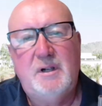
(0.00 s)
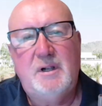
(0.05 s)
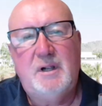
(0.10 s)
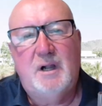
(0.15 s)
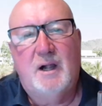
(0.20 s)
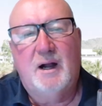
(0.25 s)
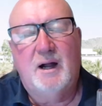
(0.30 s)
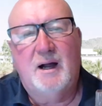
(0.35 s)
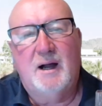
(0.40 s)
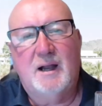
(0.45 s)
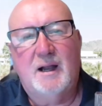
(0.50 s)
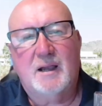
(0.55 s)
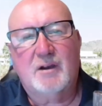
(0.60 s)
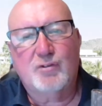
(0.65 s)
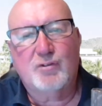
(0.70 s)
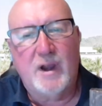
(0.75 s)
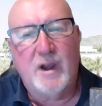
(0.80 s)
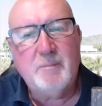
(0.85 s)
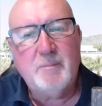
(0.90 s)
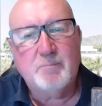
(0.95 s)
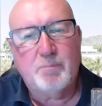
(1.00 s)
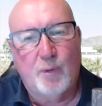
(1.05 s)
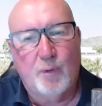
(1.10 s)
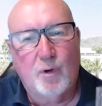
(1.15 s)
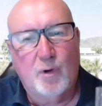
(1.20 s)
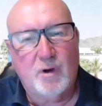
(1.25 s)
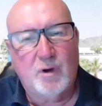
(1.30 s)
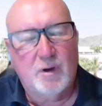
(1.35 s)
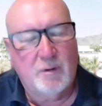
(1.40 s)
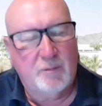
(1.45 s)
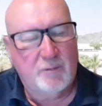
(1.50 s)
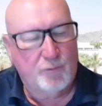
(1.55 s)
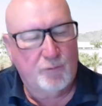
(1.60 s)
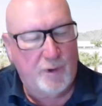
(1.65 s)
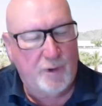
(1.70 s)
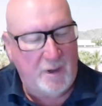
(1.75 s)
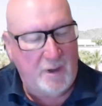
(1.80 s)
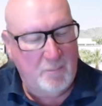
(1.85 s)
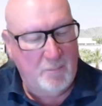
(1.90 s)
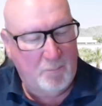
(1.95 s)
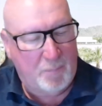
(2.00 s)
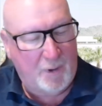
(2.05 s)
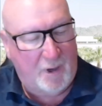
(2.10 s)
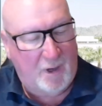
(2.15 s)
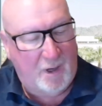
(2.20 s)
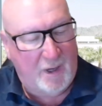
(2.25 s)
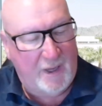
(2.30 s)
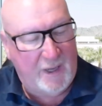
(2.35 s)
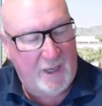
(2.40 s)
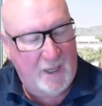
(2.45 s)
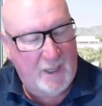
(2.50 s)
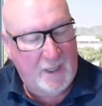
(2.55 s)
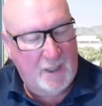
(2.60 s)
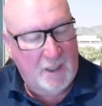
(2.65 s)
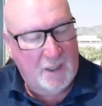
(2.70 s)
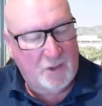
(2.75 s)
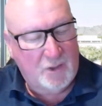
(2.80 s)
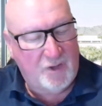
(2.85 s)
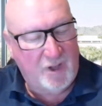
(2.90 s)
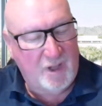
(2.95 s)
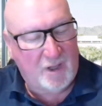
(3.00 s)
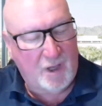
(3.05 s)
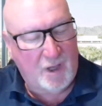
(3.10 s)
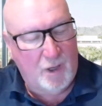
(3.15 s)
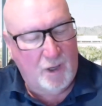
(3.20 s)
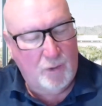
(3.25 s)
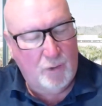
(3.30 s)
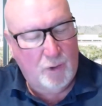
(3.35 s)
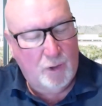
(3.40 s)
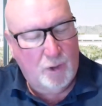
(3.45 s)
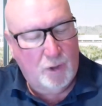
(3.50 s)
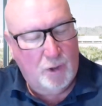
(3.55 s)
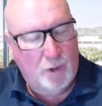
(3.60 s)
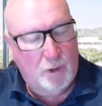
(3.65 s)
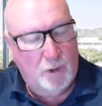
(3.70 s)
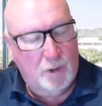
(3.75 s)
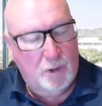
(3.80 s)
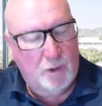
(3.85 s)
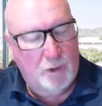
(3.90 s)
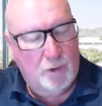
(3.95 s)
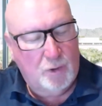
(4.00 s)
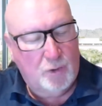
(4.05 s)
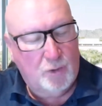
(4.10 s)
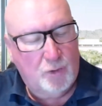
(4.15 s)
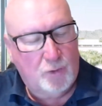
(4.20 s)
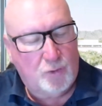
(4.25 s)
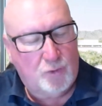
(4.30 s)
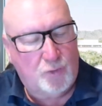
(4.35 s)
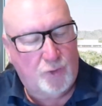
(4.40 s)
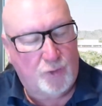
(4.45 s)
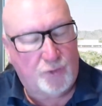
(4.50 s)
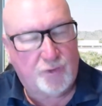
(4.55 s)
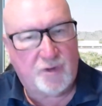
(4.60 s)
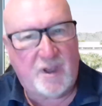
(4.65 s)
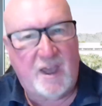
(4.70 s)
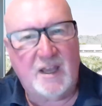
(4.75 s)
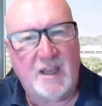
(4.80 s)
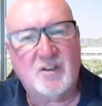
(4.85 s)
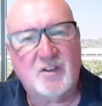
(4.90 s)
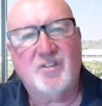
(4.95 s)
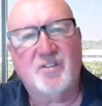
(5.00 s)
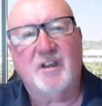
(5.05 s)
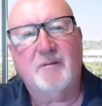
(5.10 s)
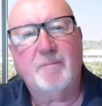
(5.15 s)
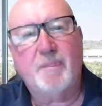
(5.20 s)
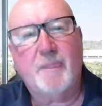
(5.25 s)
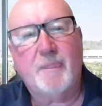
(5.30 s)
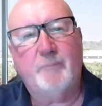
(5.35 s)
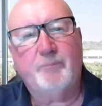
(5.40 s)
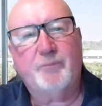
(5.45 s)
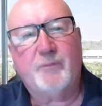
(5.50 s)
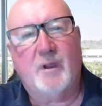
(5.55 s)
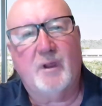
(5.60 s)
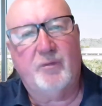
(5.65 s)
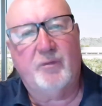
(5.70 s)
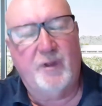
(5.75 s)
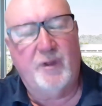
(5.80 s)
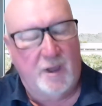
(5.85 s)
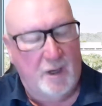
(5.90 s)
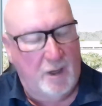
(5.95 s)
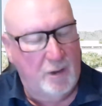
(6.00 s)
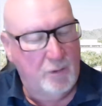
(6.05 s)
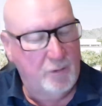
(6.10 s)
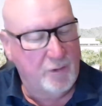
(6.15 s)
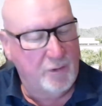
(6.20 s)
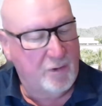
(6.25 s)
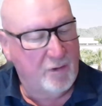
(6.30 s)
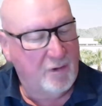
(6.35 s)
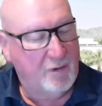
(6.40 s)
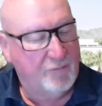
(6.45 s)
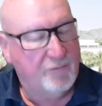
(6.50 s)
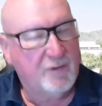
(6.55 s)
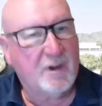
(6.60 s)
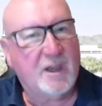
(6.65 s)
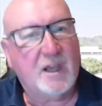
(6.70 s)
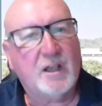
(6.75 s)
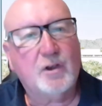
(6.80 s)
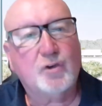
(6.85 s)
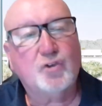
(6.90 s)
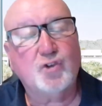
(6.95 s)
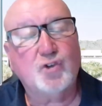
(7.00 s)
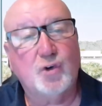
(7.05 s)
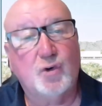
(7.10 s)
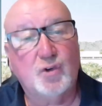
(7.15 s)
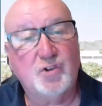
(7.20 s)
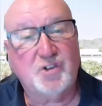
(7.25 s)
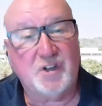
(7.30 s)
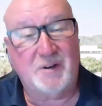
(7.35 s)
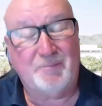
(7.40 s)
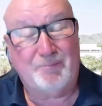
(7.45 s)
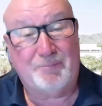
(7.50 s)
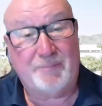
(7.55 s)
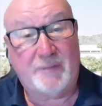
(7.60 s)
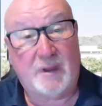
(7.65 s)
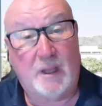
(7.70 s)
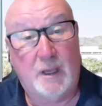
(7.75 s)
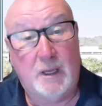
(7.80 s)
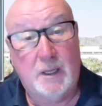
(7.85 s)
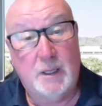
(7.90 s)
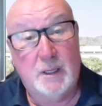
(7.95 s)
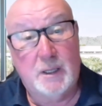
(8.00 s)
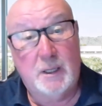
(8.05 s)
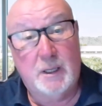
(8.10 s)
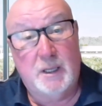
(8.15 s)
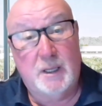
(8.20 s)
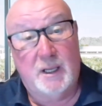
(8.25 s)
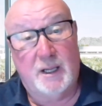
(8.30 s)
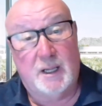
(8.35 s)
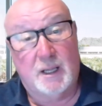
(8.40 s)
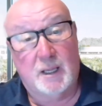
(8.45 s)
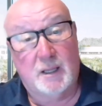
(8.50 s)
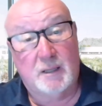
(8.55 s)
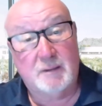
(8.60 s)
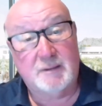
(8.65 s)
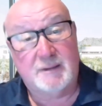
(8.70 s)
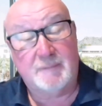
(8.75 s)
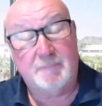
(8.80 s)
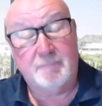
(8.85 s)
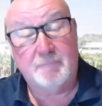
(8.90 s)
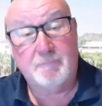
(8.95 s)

A great book written by Tico Tuskadze, the owner of Little Georgia in London.